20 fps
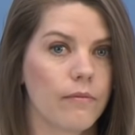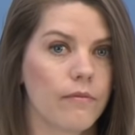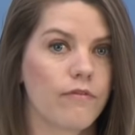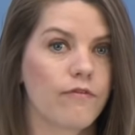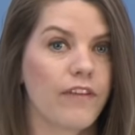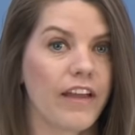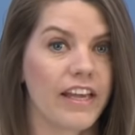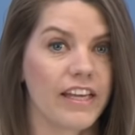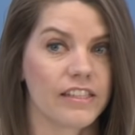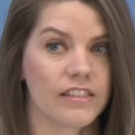
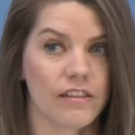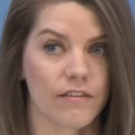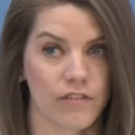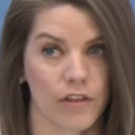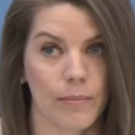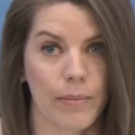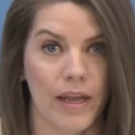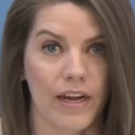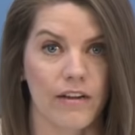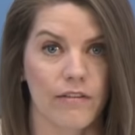phase of
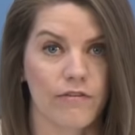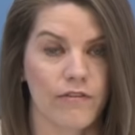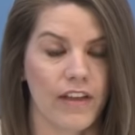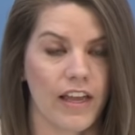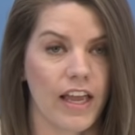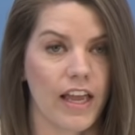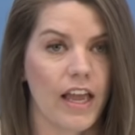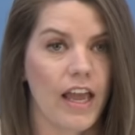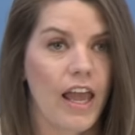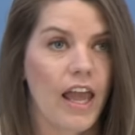the
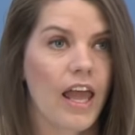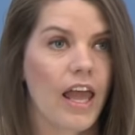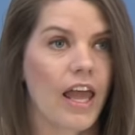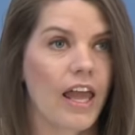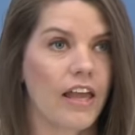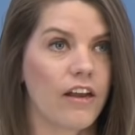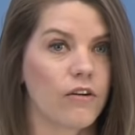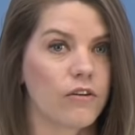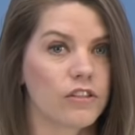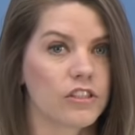benefit
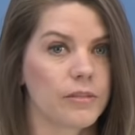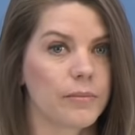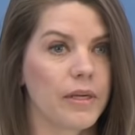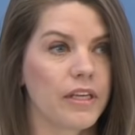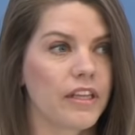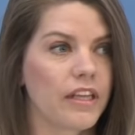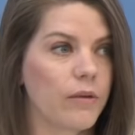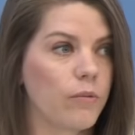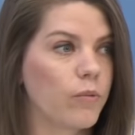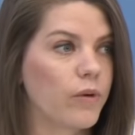and
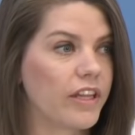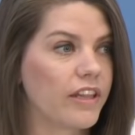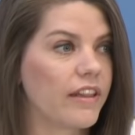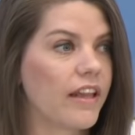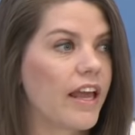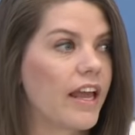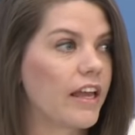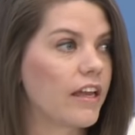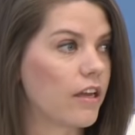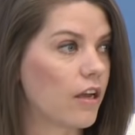ultimately
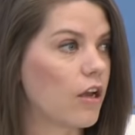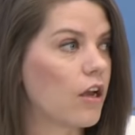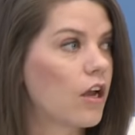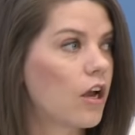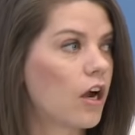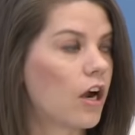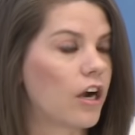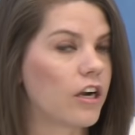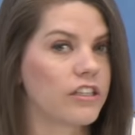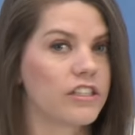when they
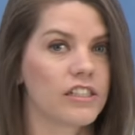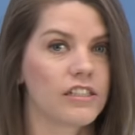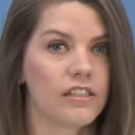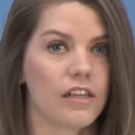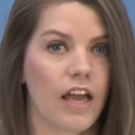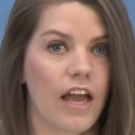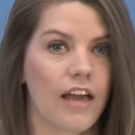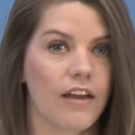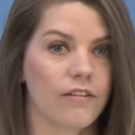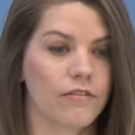are
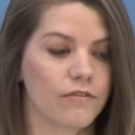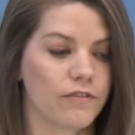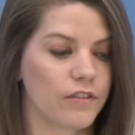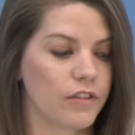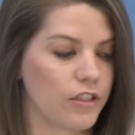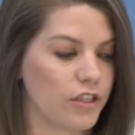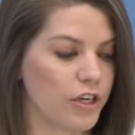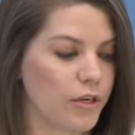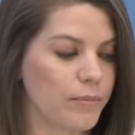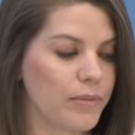
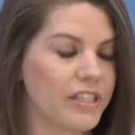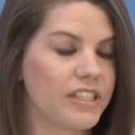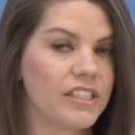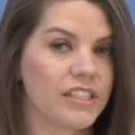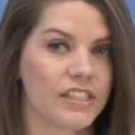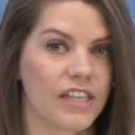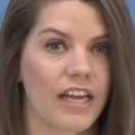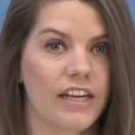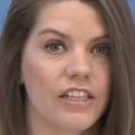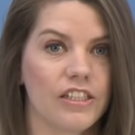been
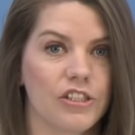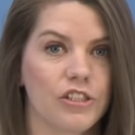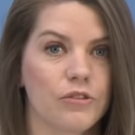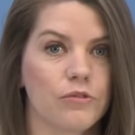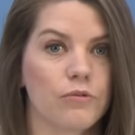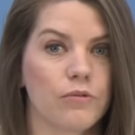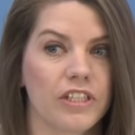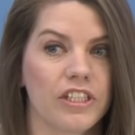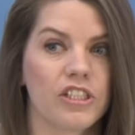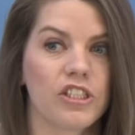decided
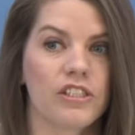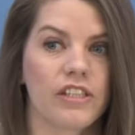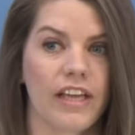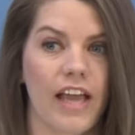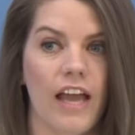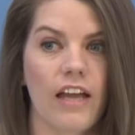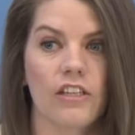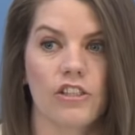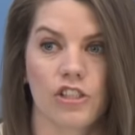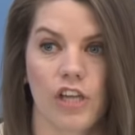to reach the
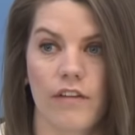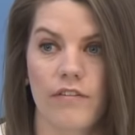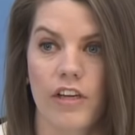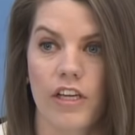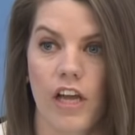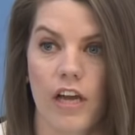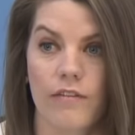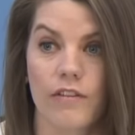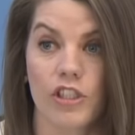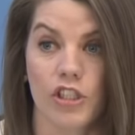
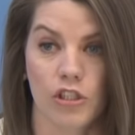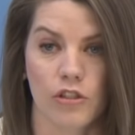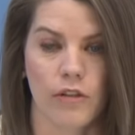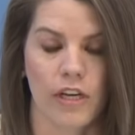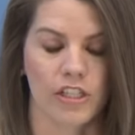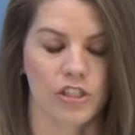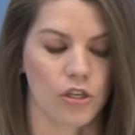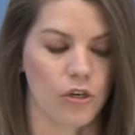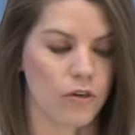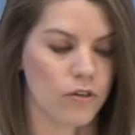catastrophic coverage
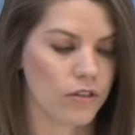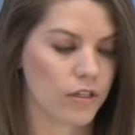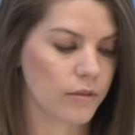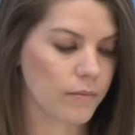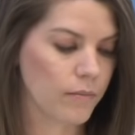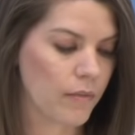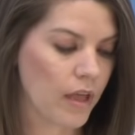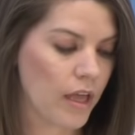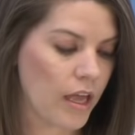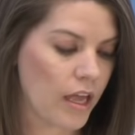threshold.
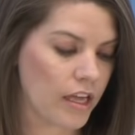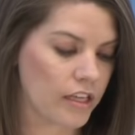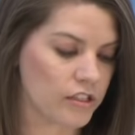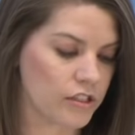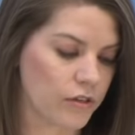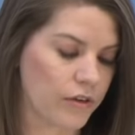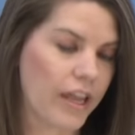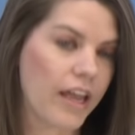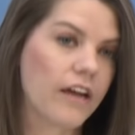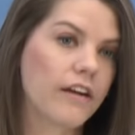
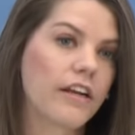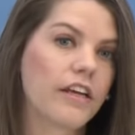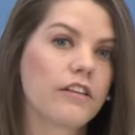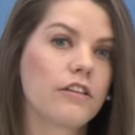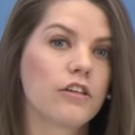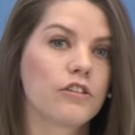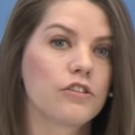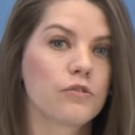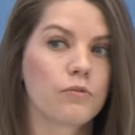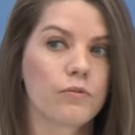And so
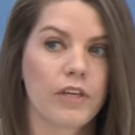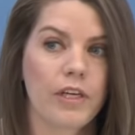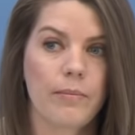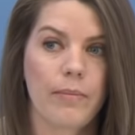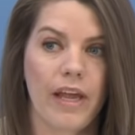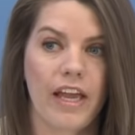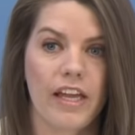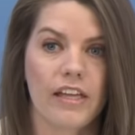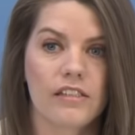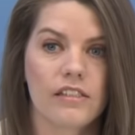counting those
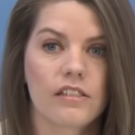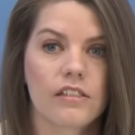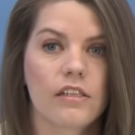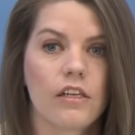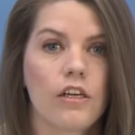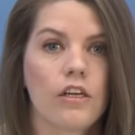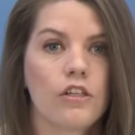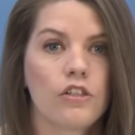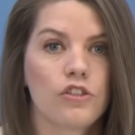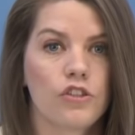rebates
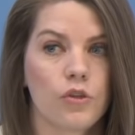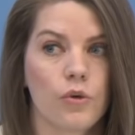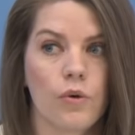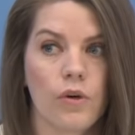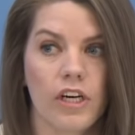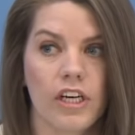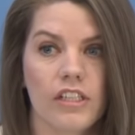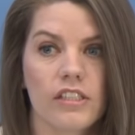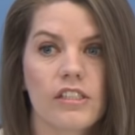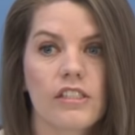
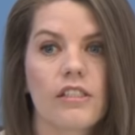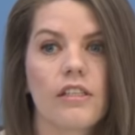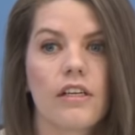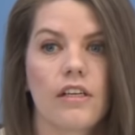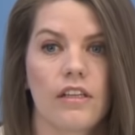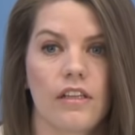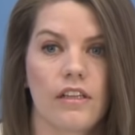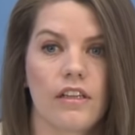towards